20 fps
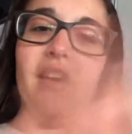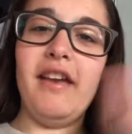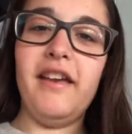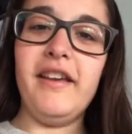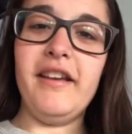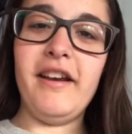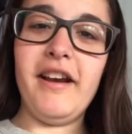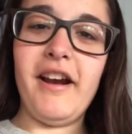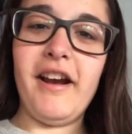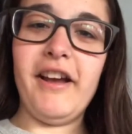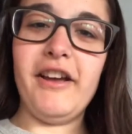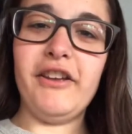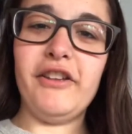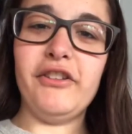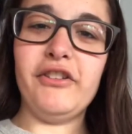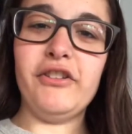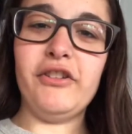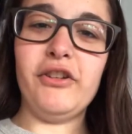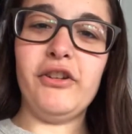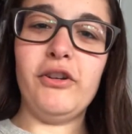Hey guys,
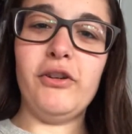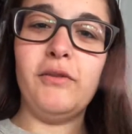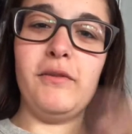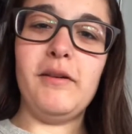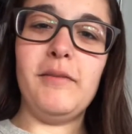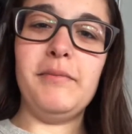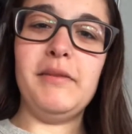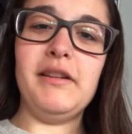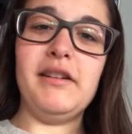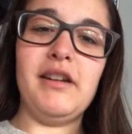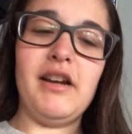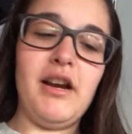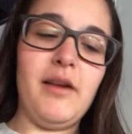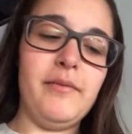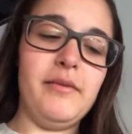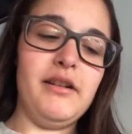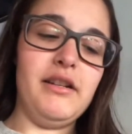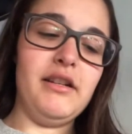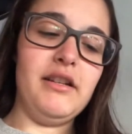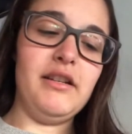so update
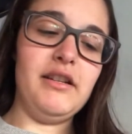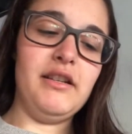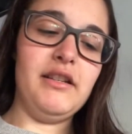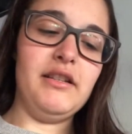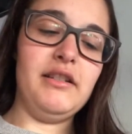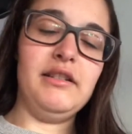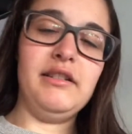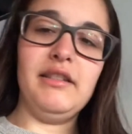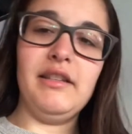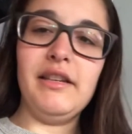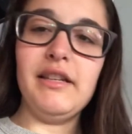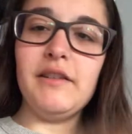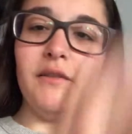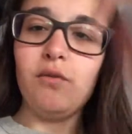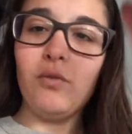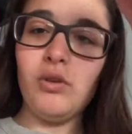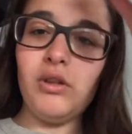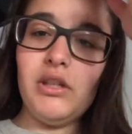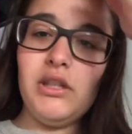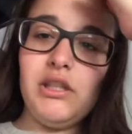time, it is
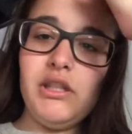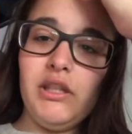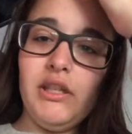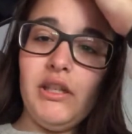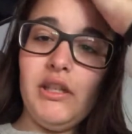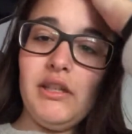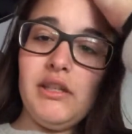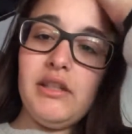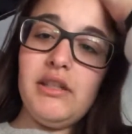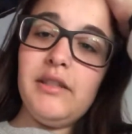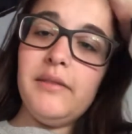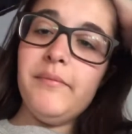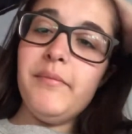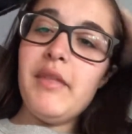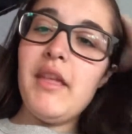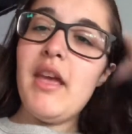6:46,